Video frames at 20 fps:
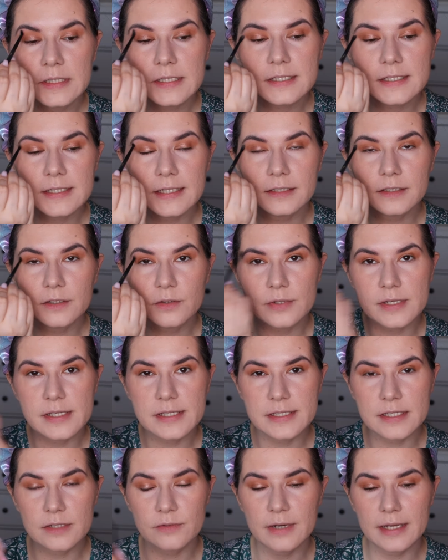It's not
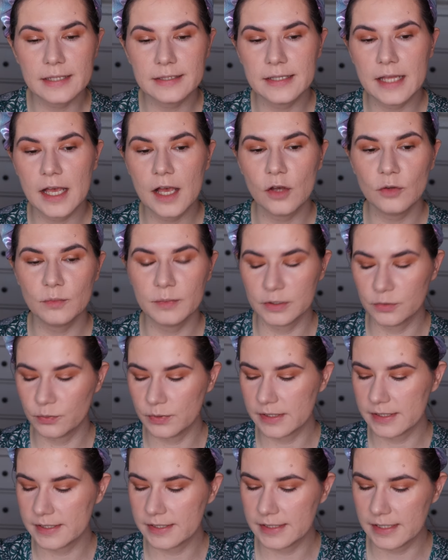creasing right now, but
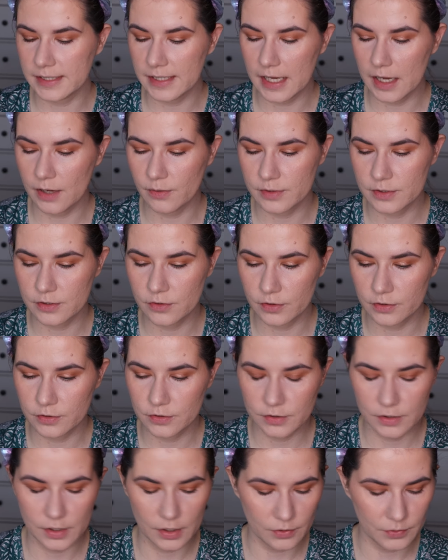we'll see how it's going
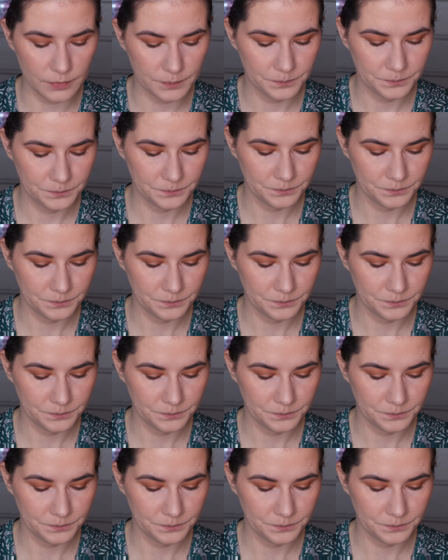to go.